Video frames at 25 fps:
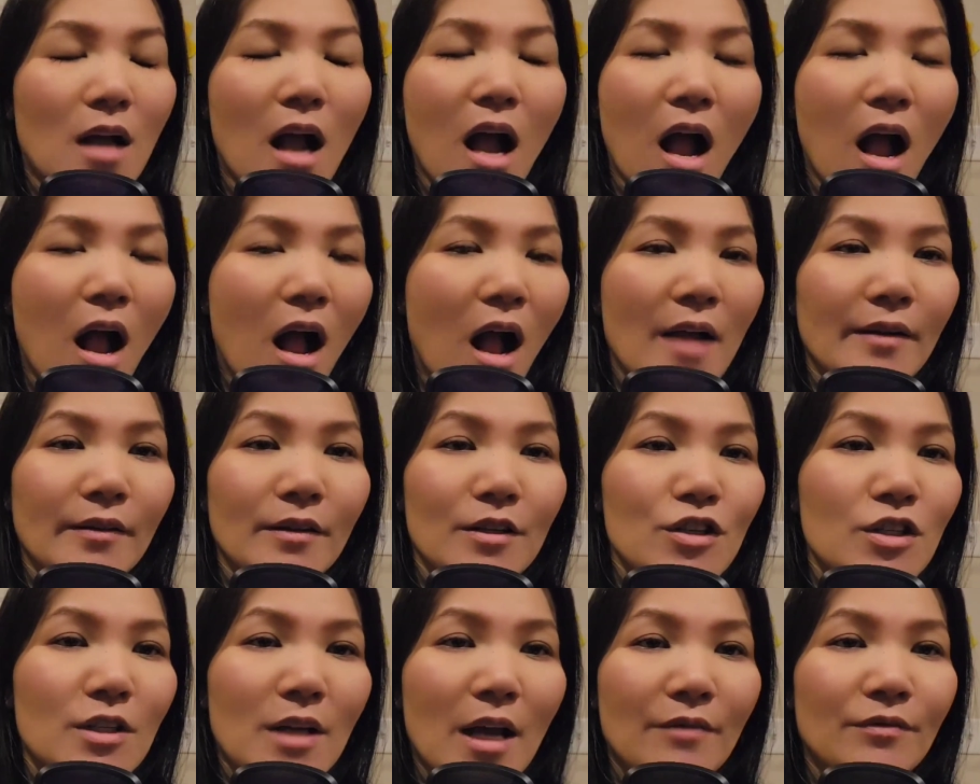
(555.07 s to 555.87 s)
I
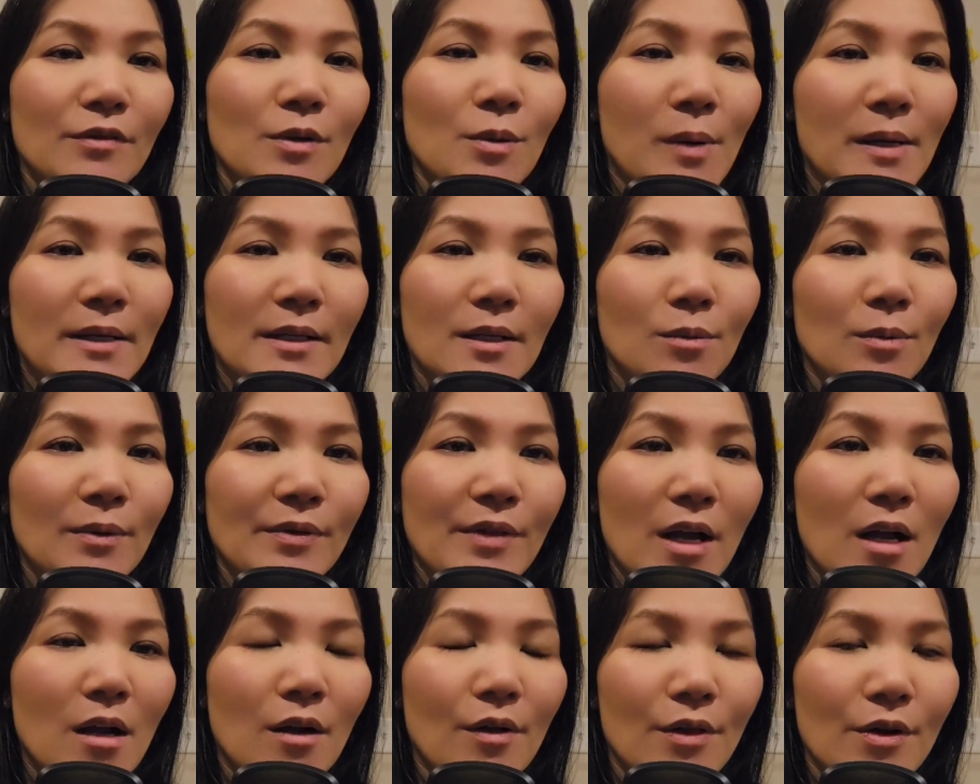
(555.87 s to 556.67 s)
legit have no idea what
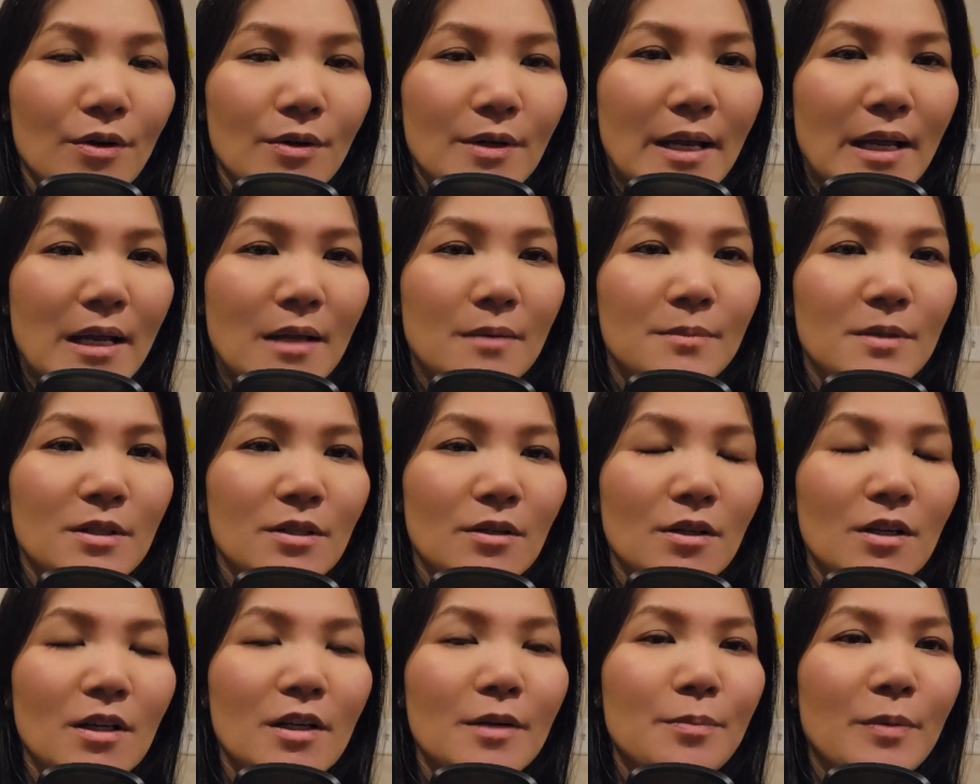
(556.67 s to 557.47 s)
the hell their names
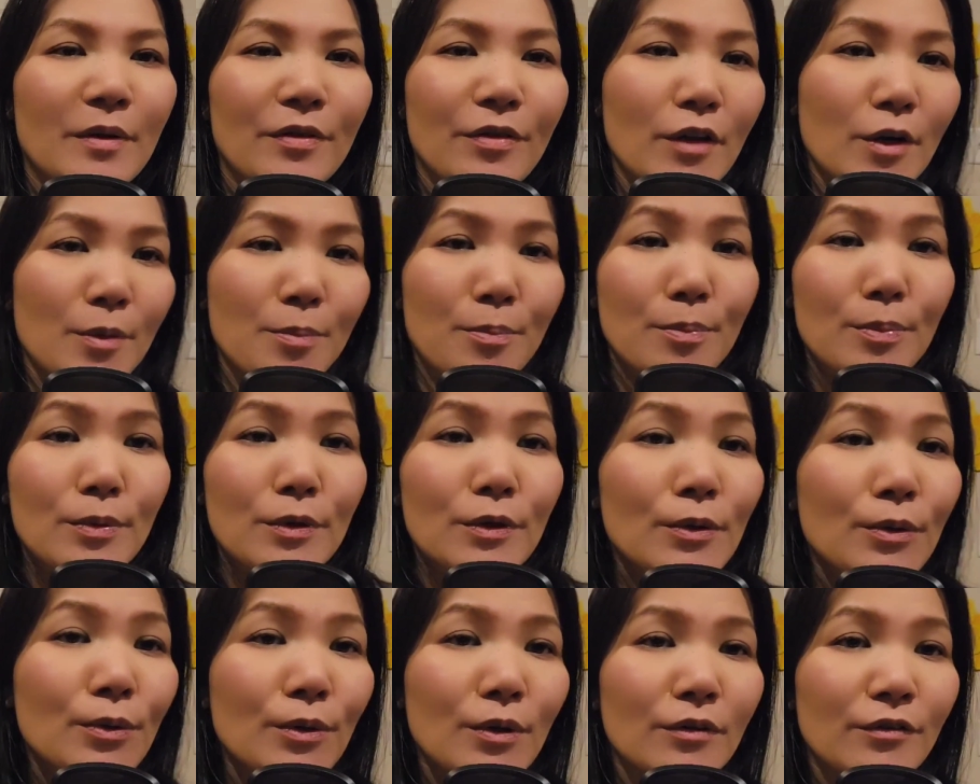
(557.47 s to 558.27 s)
are, but they're
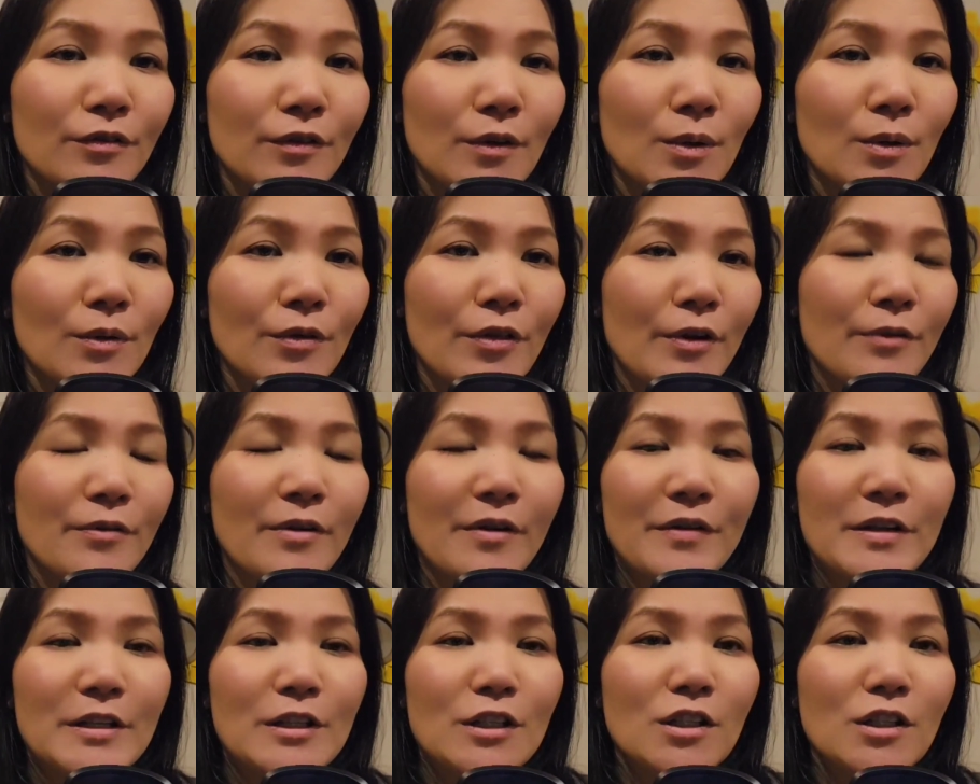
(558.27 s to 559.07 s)
beautiful. They're
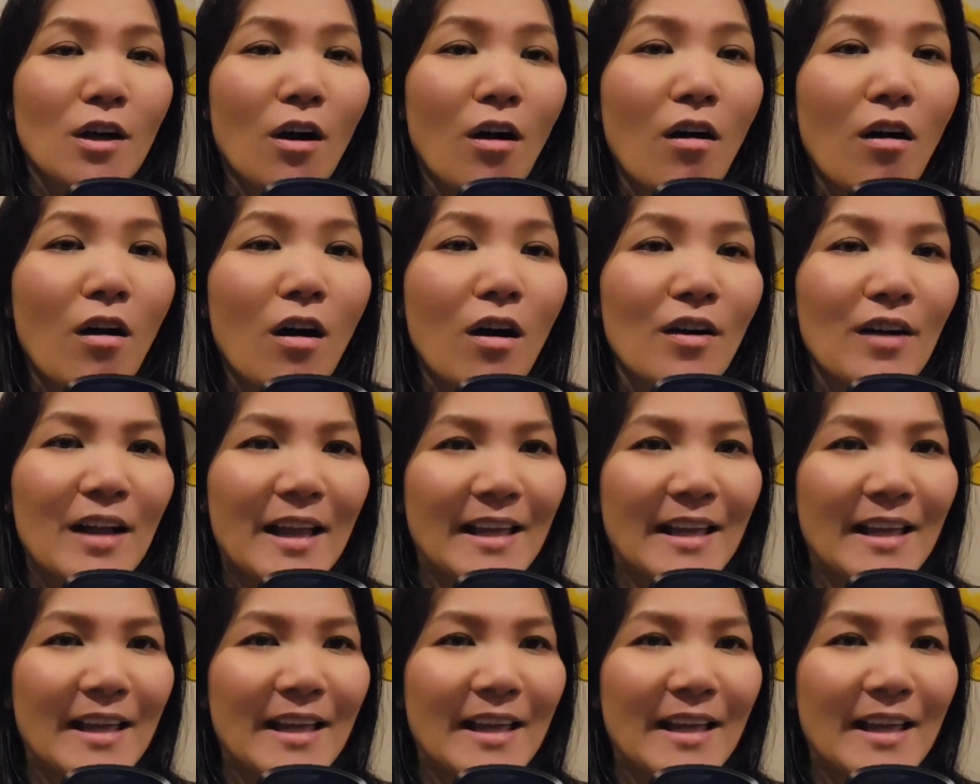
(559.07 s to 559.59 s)
very tall.